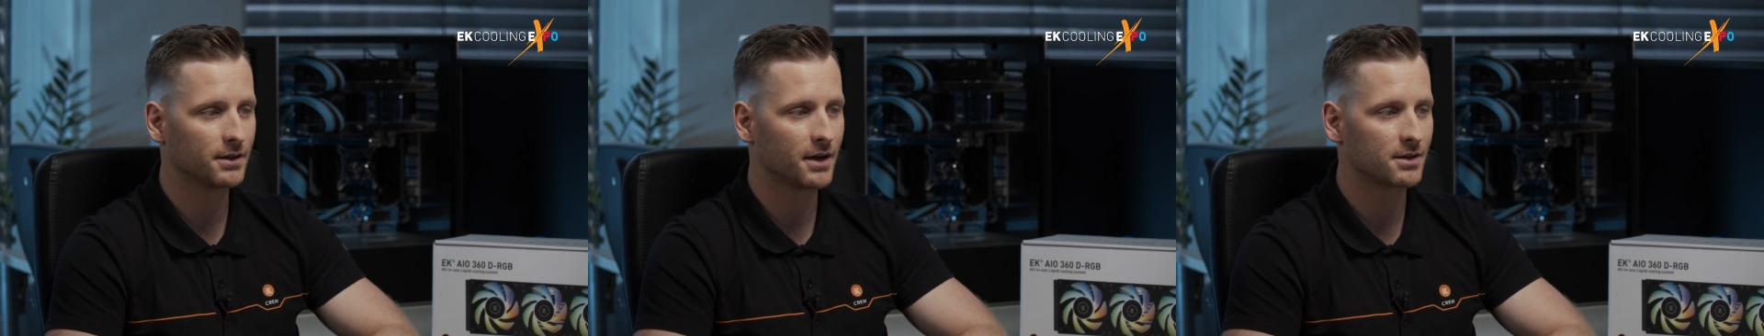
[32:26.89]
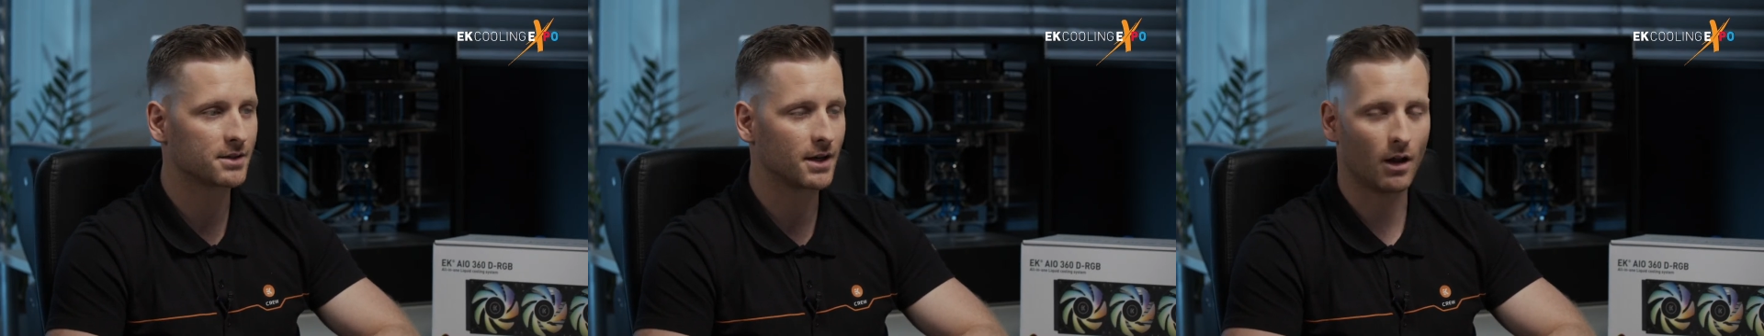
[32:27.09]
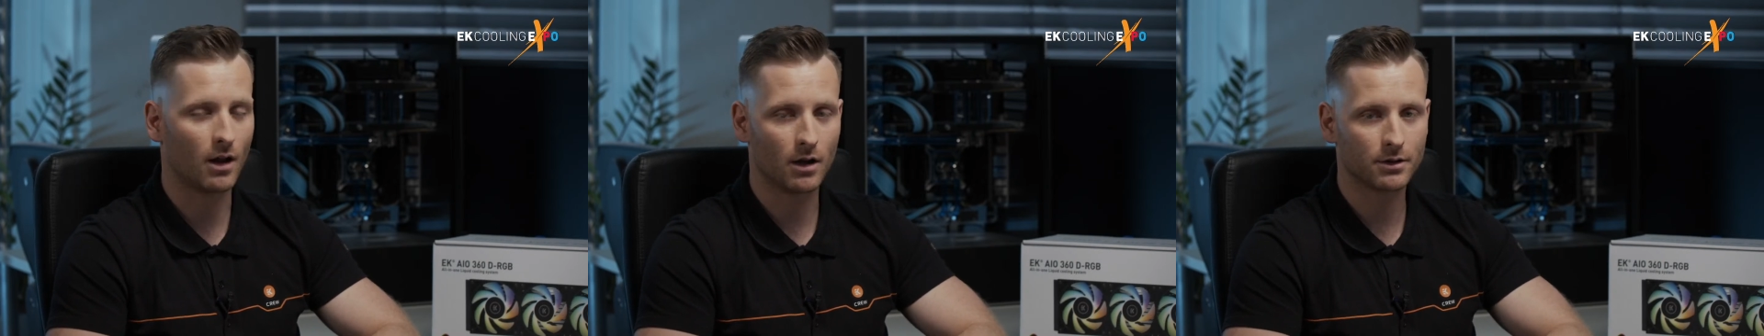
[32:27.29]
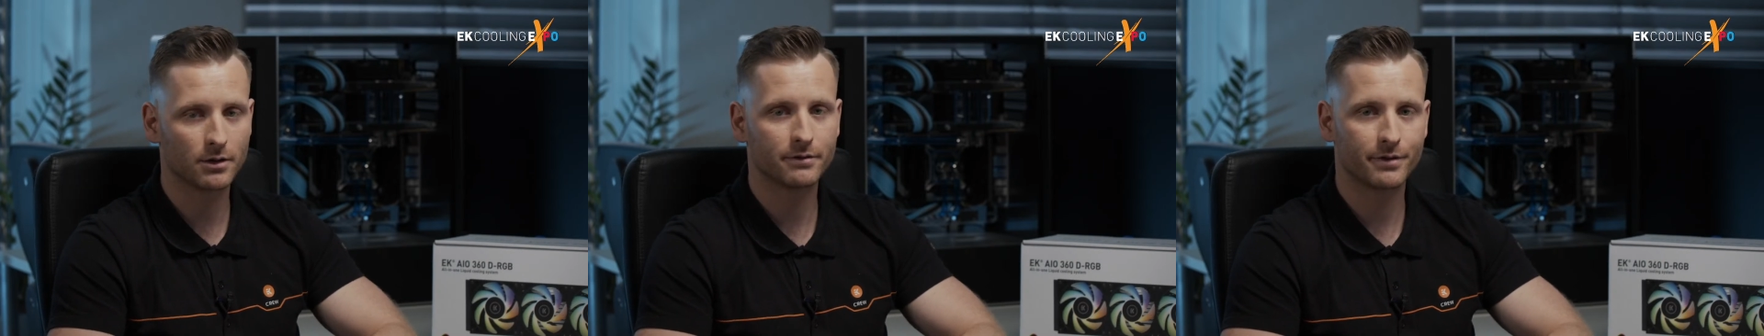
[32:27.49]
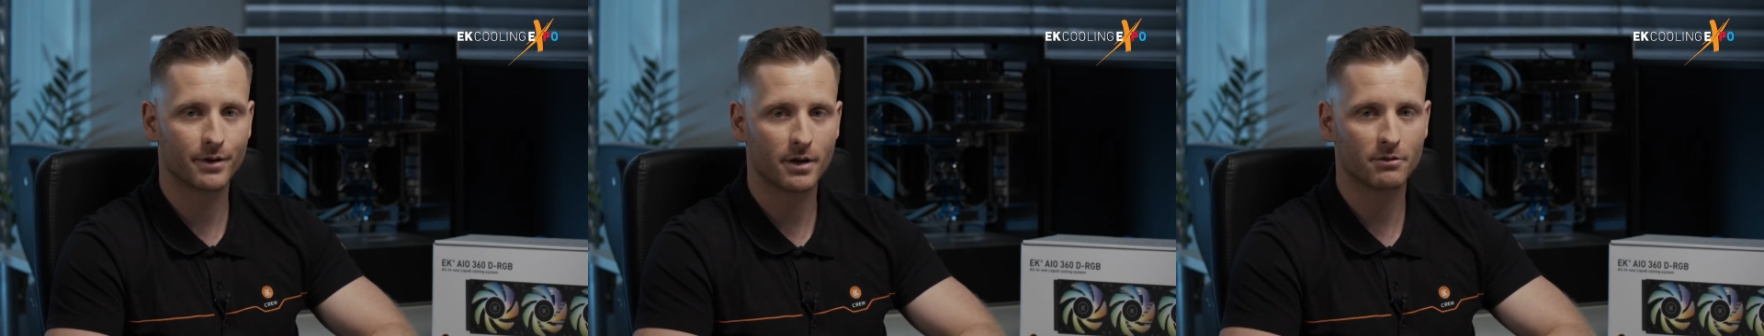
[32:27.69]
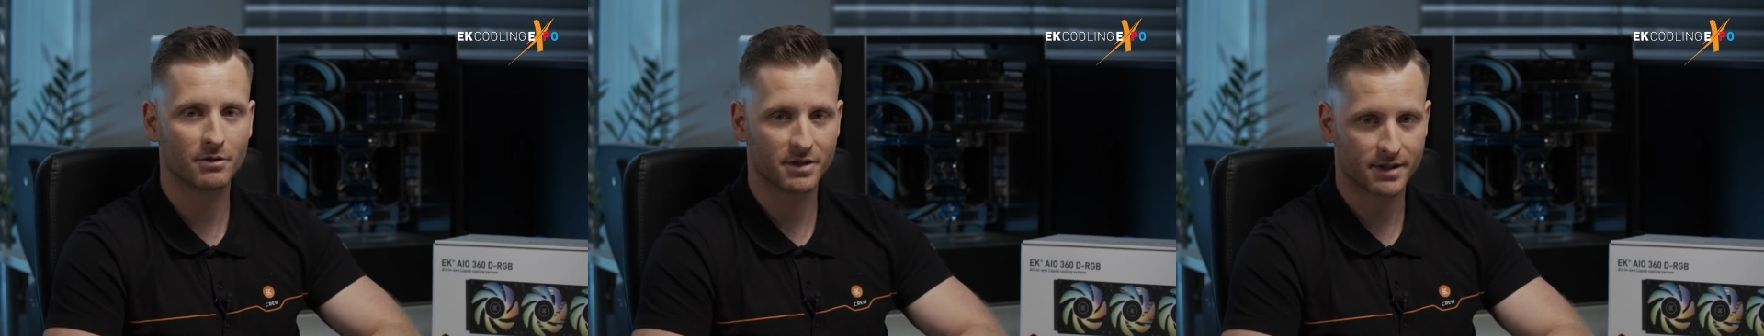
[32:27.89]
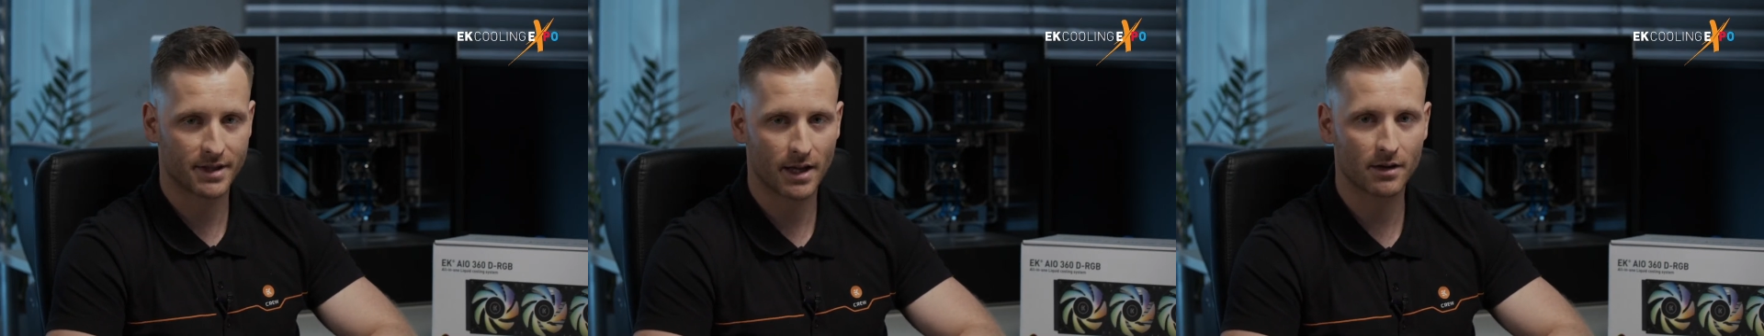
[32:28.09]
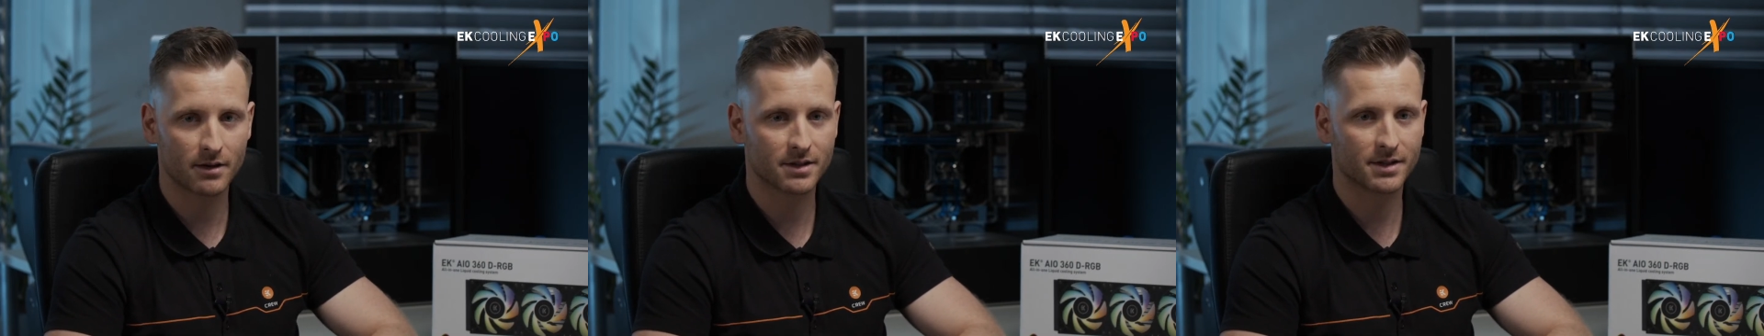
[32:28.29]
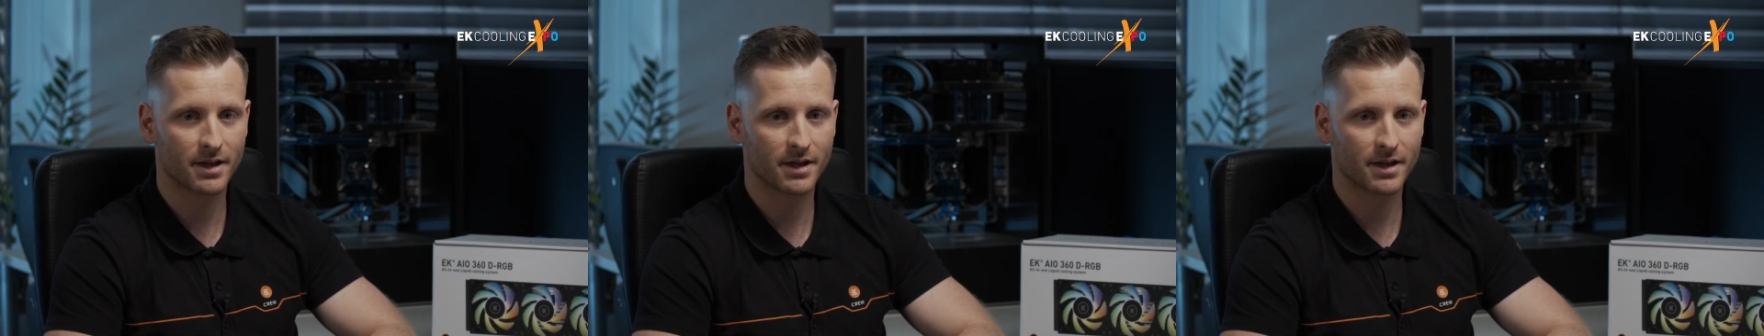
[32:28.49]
there's a lot of resellers